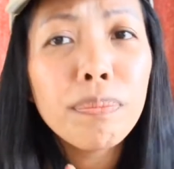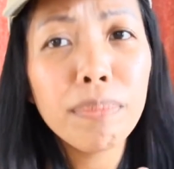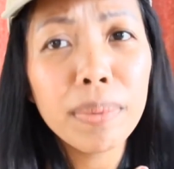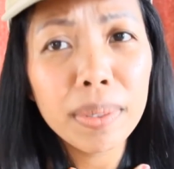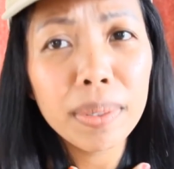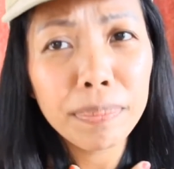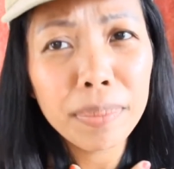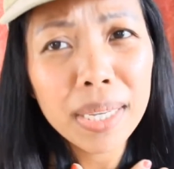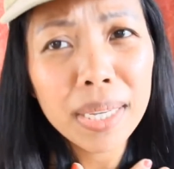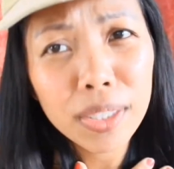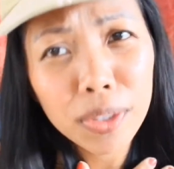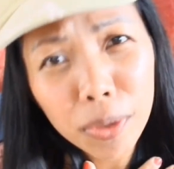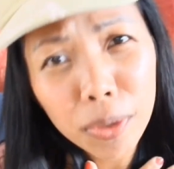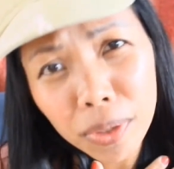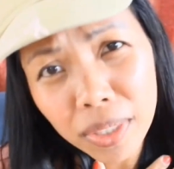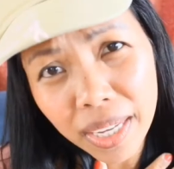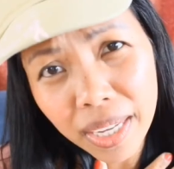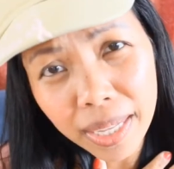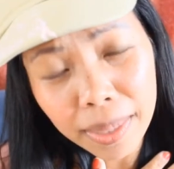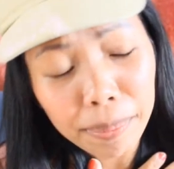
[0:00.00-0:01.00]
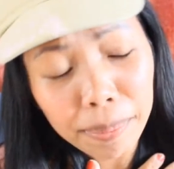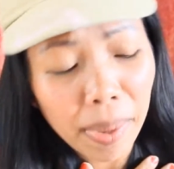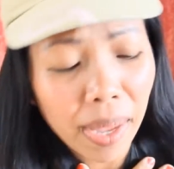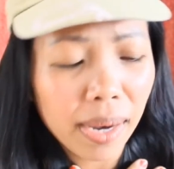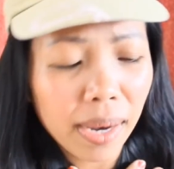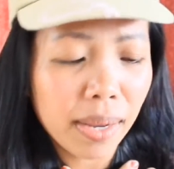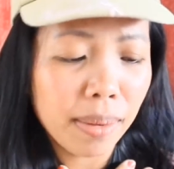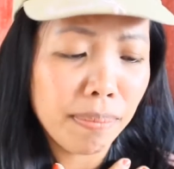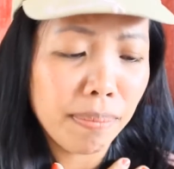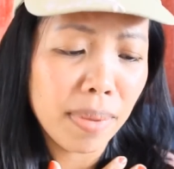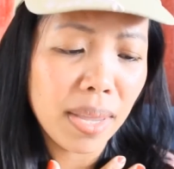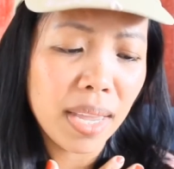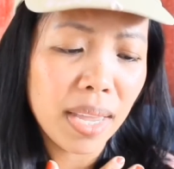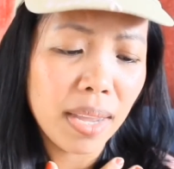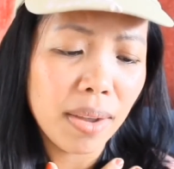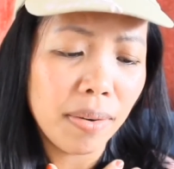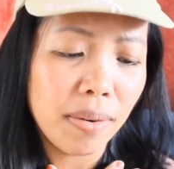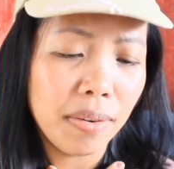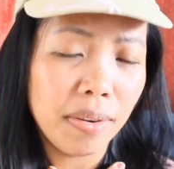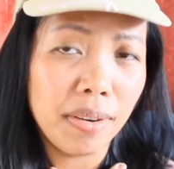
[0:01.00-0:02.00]
please don't get mad at
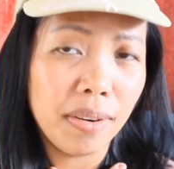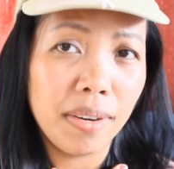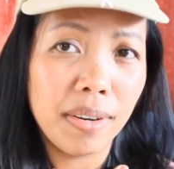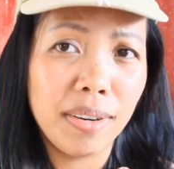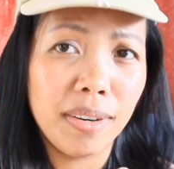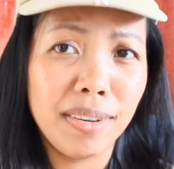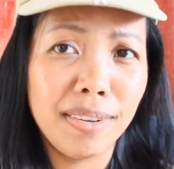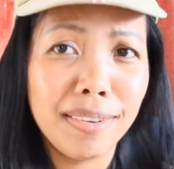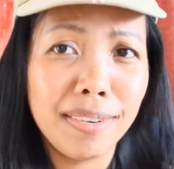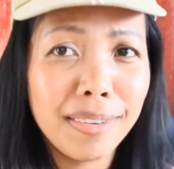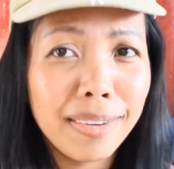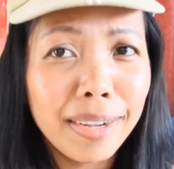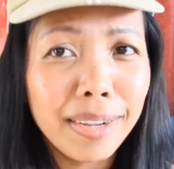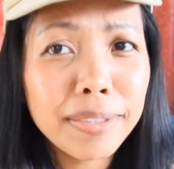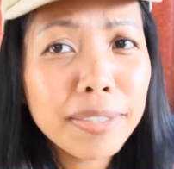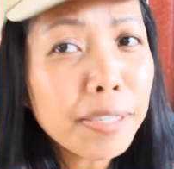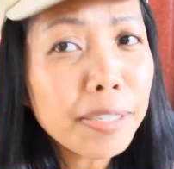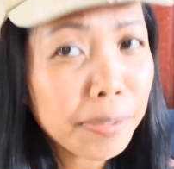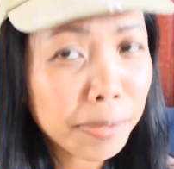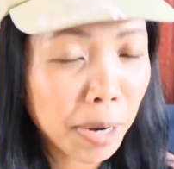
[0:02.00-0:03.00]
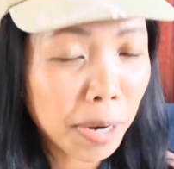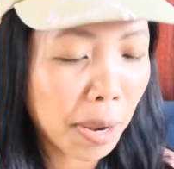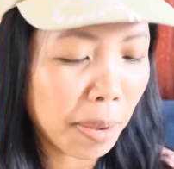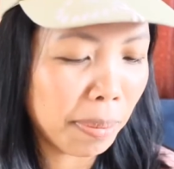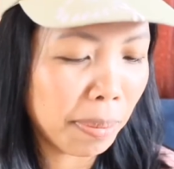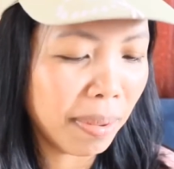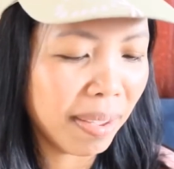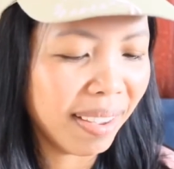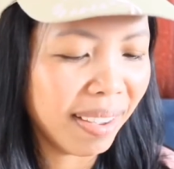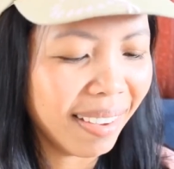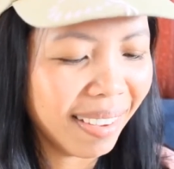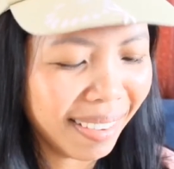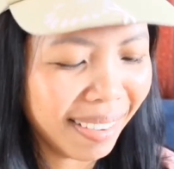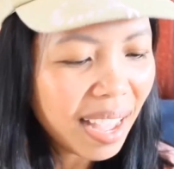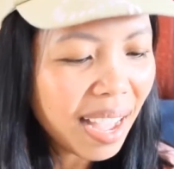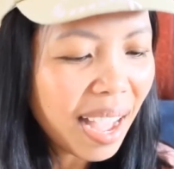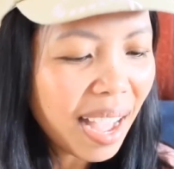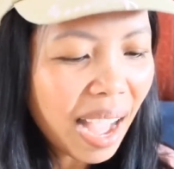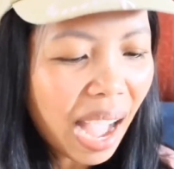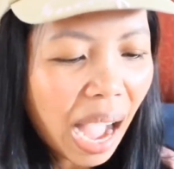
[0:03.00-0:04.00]
me or unsubscribe.
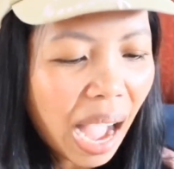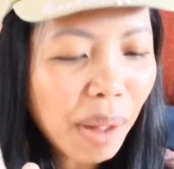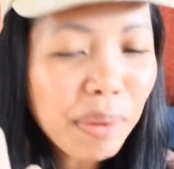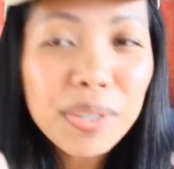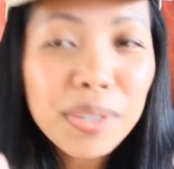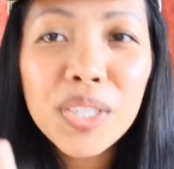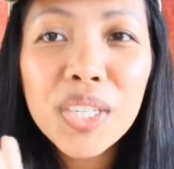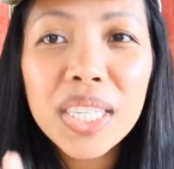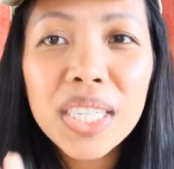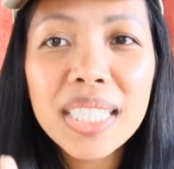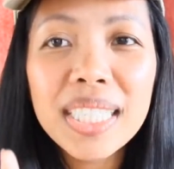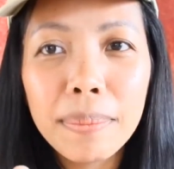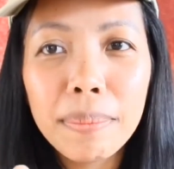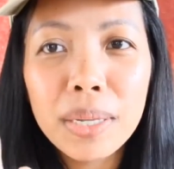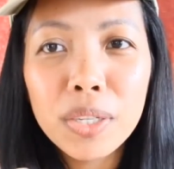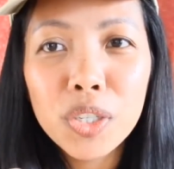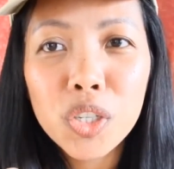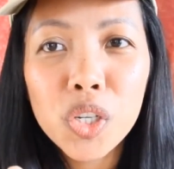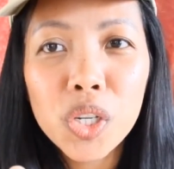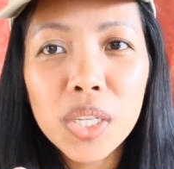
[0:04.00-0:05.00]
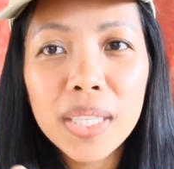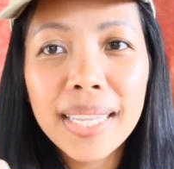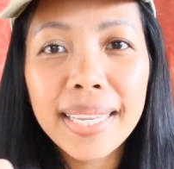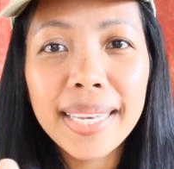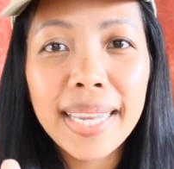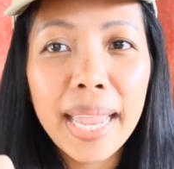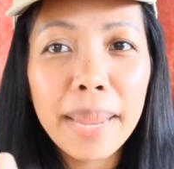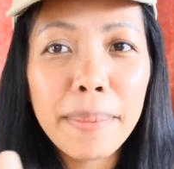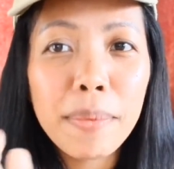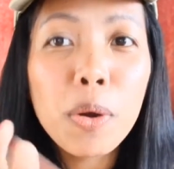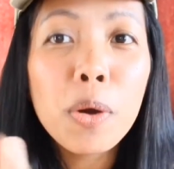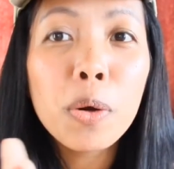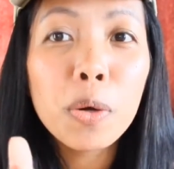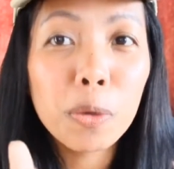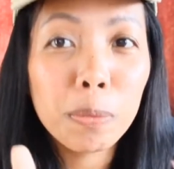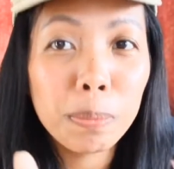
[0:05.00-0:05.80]
I will just mention the name who